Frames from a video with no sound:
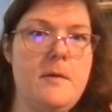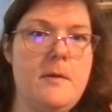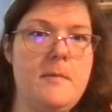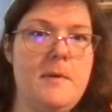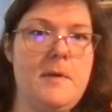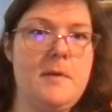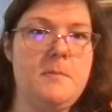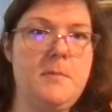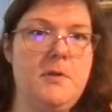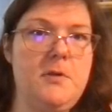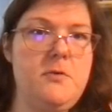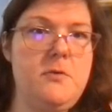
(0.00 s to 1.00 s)
Make it
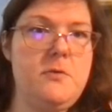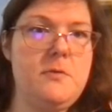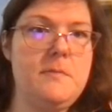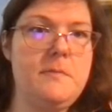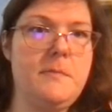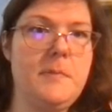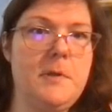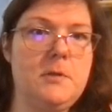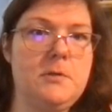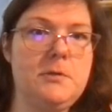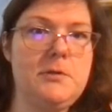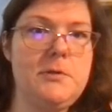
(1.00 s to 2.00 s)
blue and
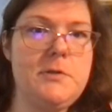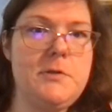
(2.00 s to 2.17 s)
bold.